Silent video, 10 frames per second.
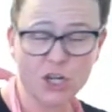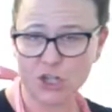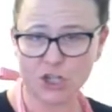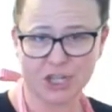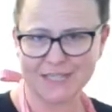as
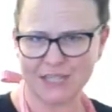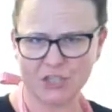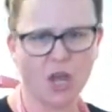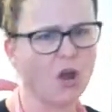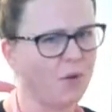your cheeses
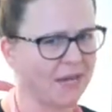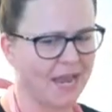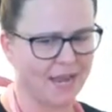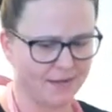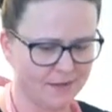go,
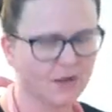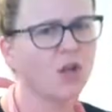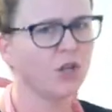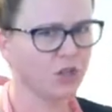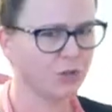again,
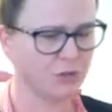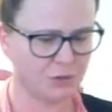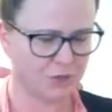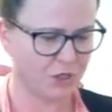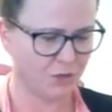you do
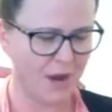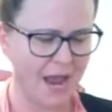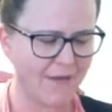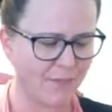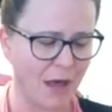you. I
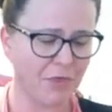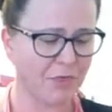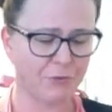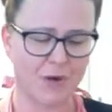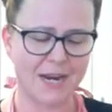have about
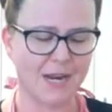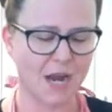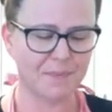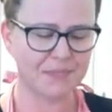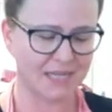3
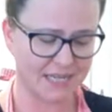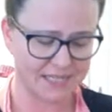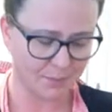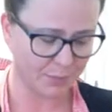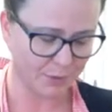cups, and it's
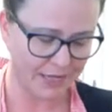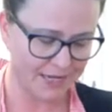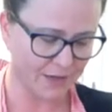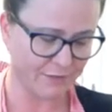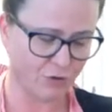a
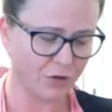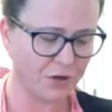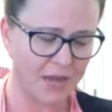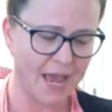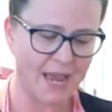blend of
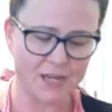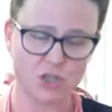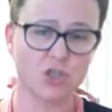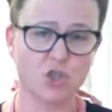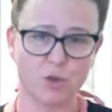Gruyere,
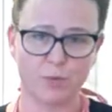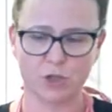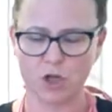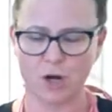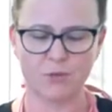super
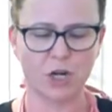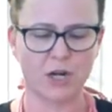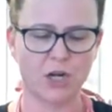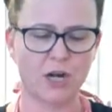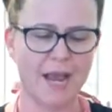sharp
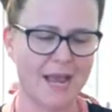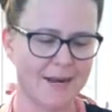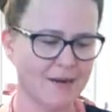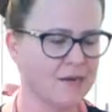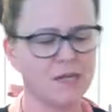cheddar,
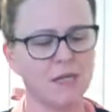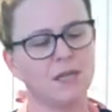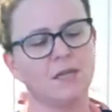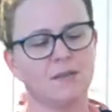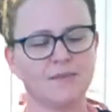and
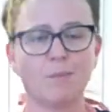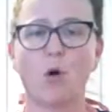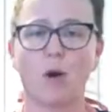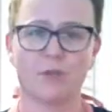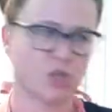some
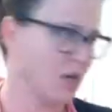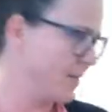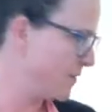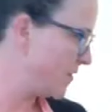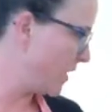
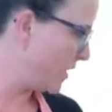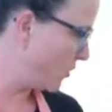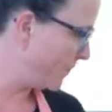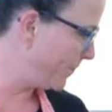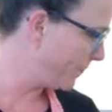Parmesan. So